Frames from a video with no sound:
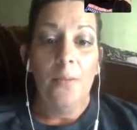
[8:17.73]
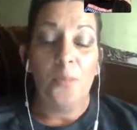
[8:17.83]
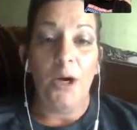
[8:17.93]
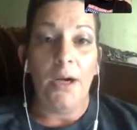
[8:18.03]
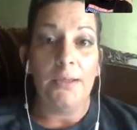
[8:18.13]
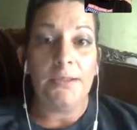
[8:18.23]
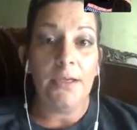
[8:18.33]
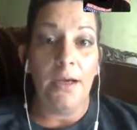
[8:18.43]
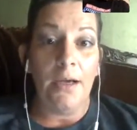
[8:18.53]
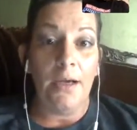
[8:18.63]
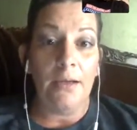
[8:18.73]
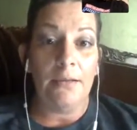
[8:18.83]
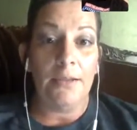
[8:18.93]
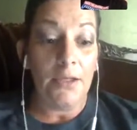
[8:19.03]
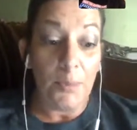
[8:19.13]
but
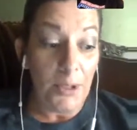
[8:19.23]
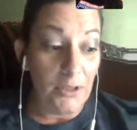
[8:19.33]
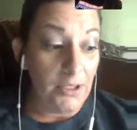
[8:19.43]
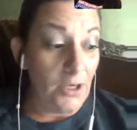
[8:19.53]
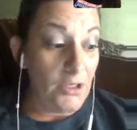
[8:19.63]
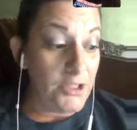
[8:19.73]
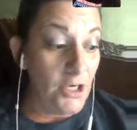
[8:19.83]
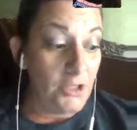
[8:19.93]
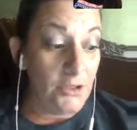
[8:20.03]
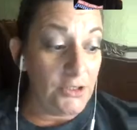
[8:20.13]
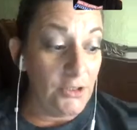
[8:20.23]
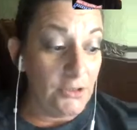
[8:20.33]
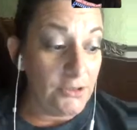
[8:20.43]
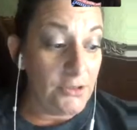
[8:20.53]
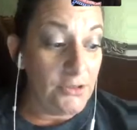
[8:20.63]
they're appearing on younger
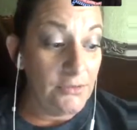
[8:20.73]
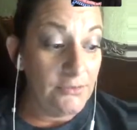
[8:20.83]
adults.